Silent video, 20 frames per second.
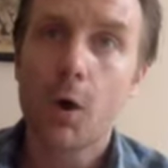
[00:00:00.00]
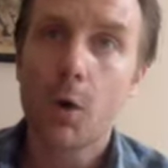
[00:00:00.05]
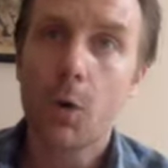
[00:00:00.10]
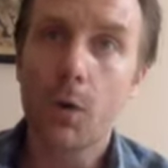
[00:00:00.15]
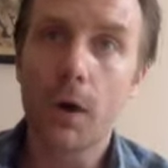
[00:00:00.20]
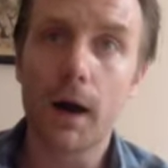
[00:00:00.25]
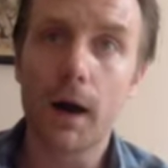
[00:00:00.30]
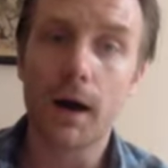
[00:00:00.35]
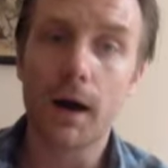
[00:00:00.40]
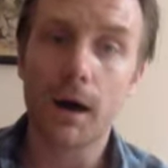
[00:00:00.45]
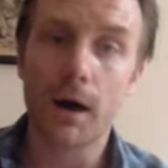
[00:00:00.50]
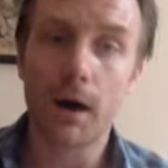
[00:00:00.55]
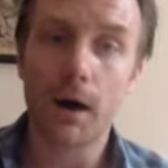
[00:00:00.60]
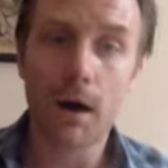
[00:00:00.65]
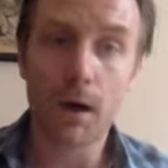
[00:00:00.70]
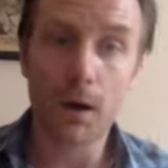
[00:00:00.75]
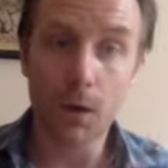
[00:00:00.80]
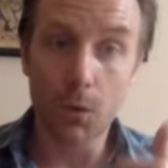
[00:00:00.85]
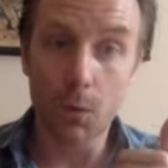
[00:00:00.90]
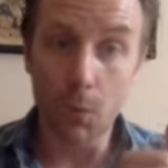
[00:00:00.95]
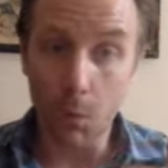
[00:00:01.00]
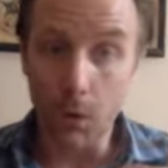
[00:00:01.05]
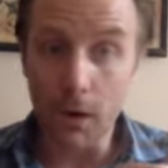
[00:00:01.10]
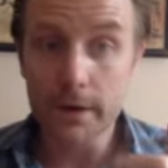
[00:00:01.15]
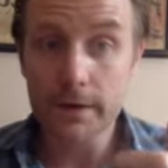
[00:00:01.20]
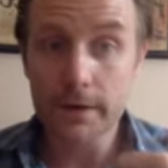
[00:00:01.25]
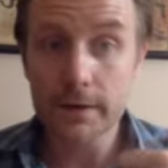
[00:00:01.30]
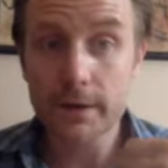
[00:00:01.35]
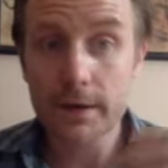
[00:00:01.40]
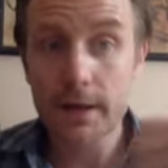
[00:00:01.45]

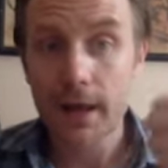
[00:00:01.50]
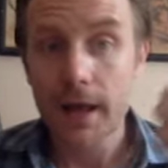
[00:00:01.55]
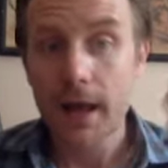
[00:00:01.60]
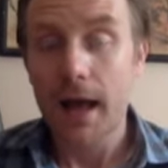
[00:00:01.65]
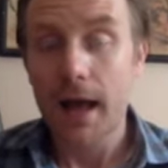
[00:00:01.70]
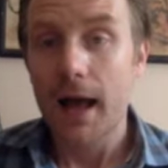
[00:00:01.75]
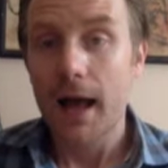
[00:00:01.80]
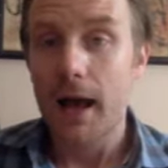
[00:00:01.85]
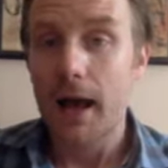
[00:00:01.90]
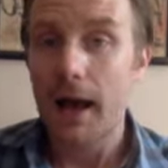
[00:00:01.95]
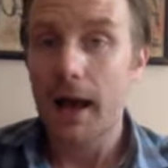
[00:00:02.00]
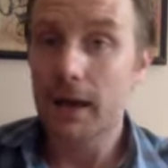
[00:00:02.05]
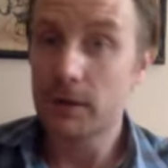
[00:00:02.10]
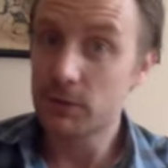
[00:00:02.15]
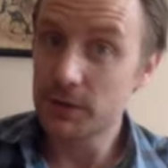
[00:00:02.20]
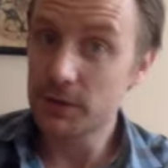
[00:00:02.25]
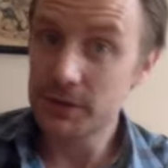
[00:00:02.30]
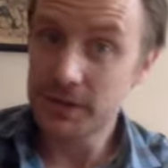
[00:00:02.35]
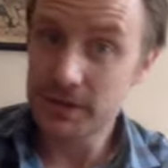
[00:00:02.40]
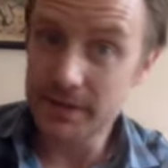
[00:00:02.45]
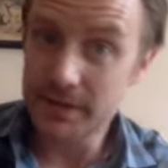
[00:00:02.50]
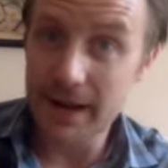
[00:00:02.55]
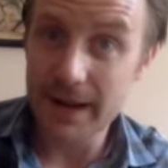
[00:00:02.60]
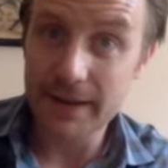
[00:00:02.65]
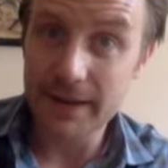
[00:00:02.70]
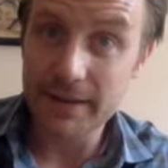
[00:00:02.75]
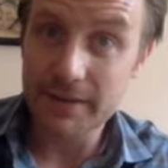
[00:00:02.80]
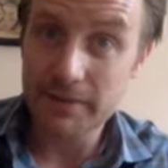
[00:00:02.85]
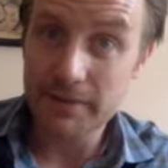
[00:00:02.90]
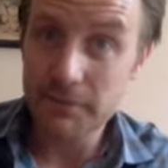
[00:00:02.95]
One,
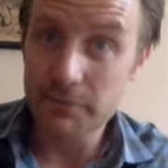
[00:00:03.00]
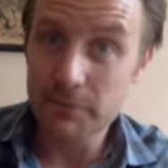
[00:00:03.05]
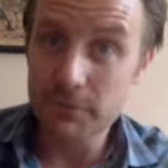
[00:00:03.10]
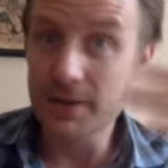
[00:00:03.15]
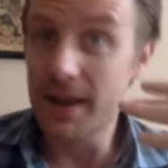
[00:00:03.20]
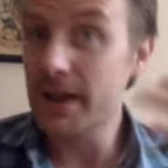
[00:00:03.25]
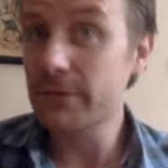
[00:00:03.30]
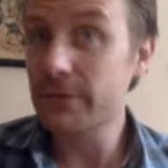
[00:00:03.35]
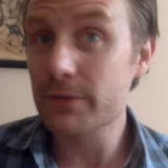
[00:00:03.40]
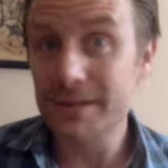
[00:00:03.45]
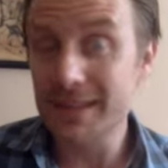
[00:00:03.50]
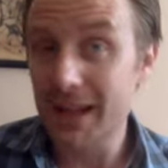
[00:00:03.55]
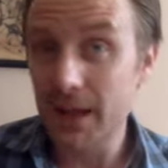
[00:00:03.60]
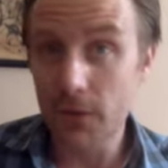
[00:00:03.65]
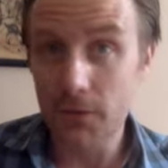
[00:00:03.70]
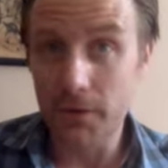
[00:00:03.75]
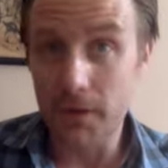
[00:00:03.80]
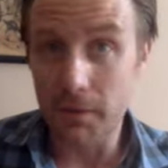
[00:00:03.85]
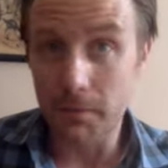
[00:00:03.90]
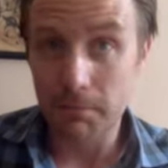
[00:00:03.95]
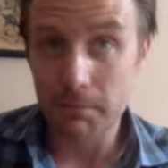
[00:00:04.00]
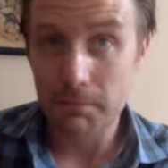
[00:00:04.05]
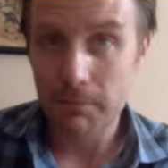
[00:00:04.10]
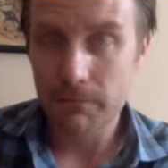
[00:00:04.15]
I never tell them